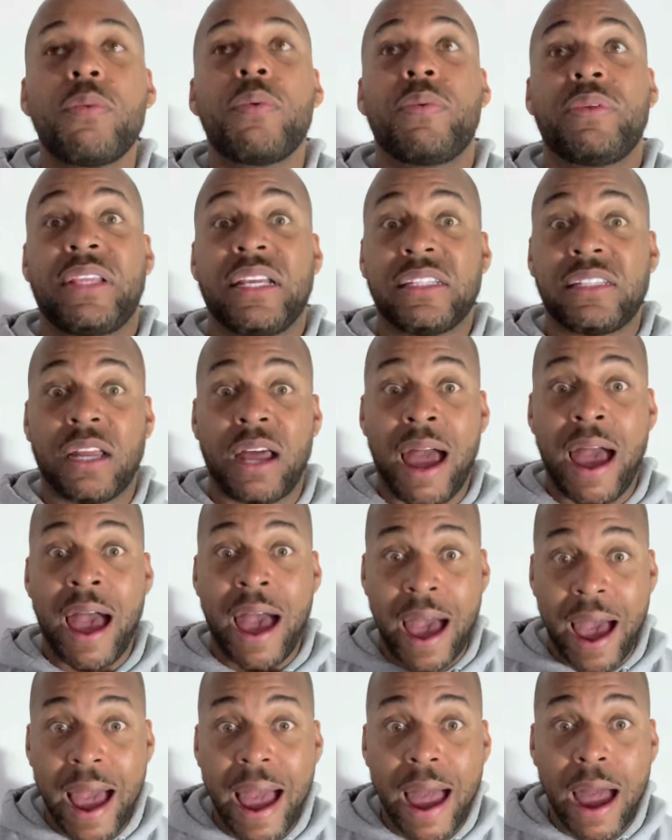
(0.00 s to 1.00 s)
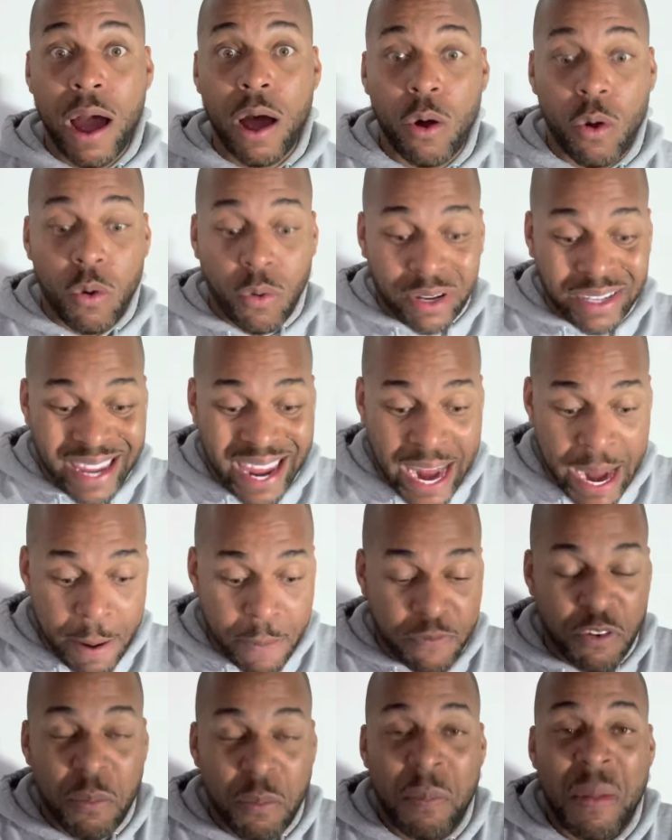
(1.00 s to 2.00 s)
This howl came
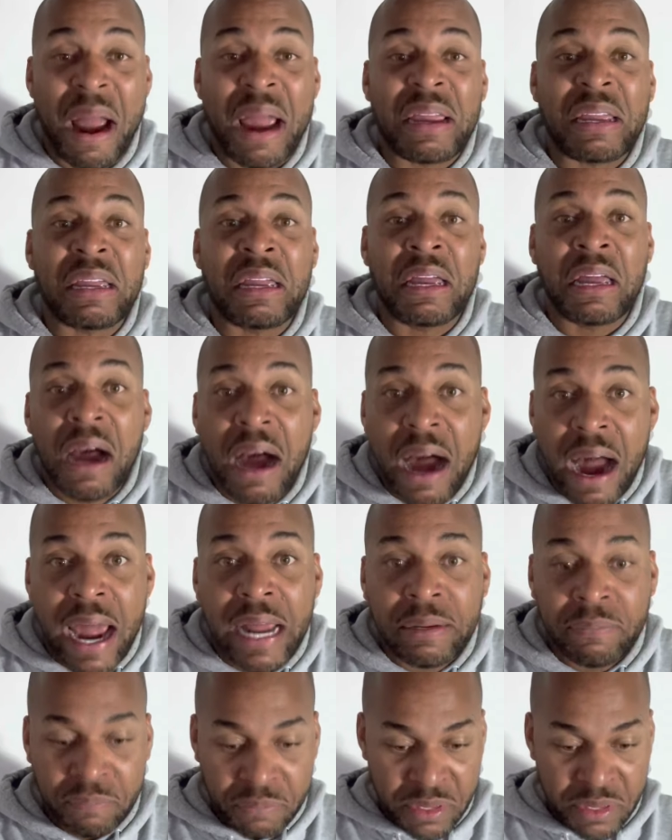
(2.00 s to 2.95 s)
from my gut.